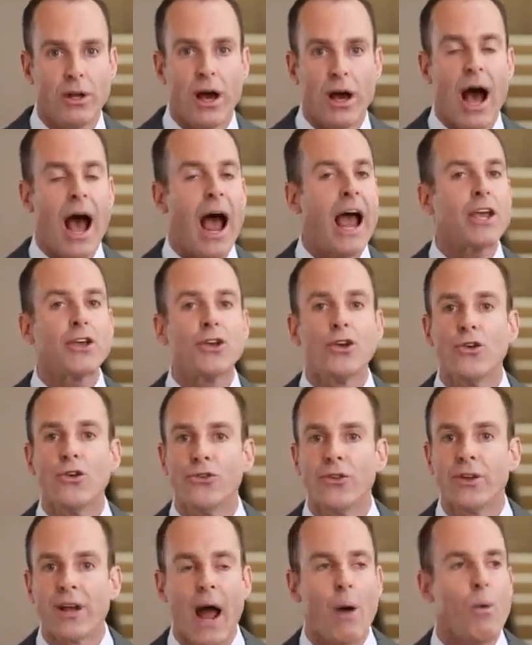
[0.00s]
I
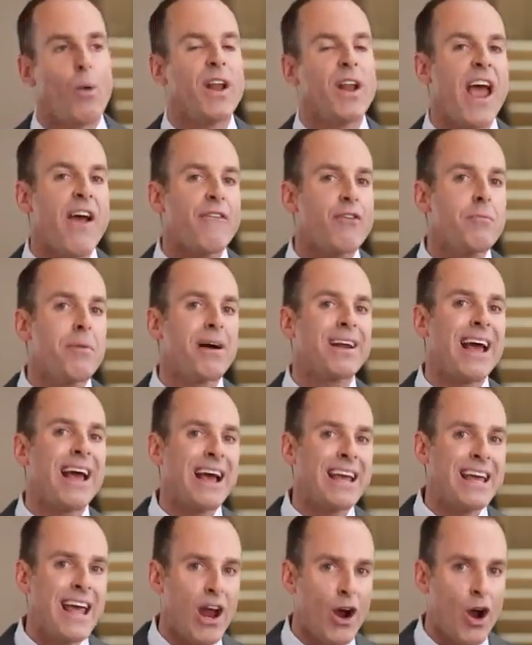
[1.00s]
use it. I want everybody I
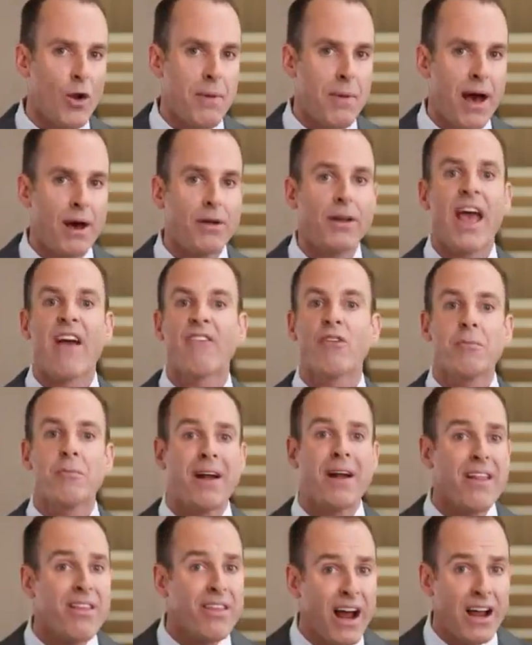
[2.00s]
care about,
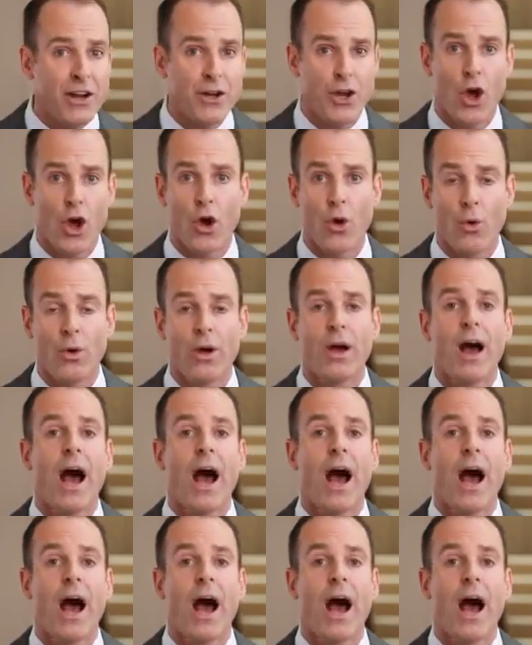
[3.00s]
everybody that I know,